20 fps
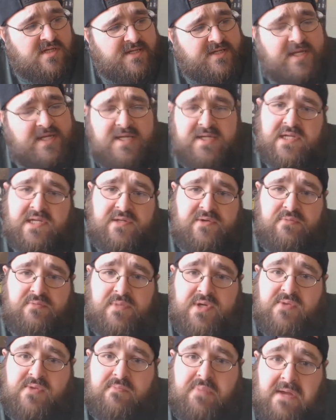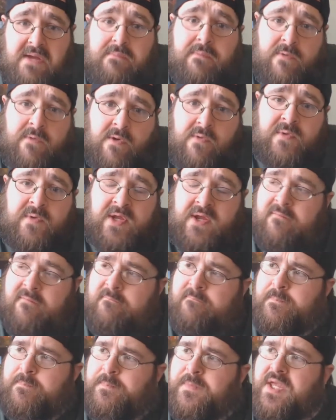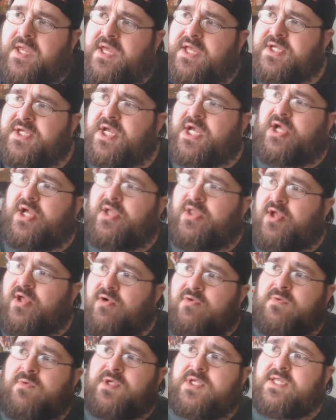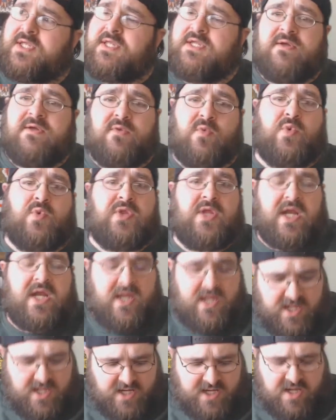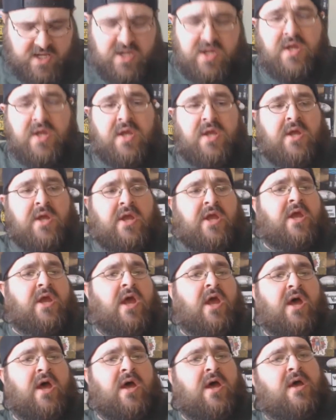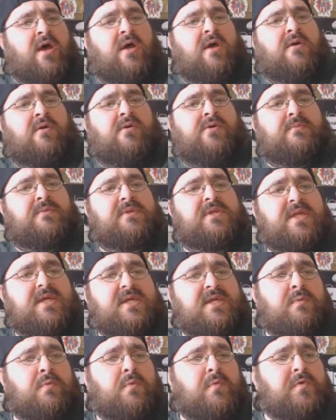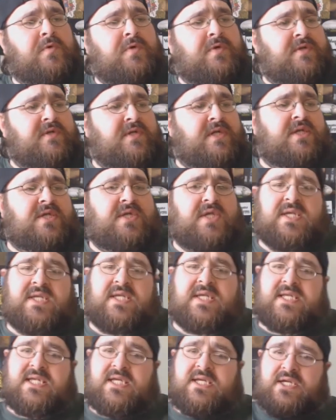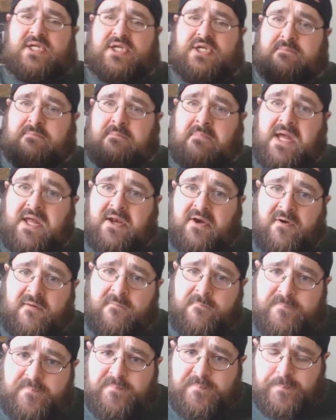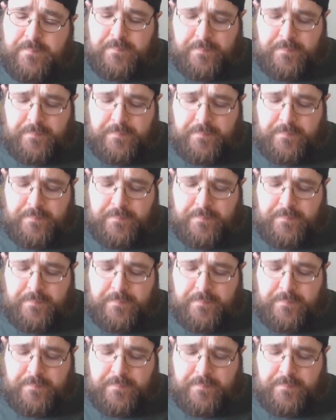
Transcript: And I taste a little bit of pepperoni. It's close to the other one that I had, but this one is just a touch better,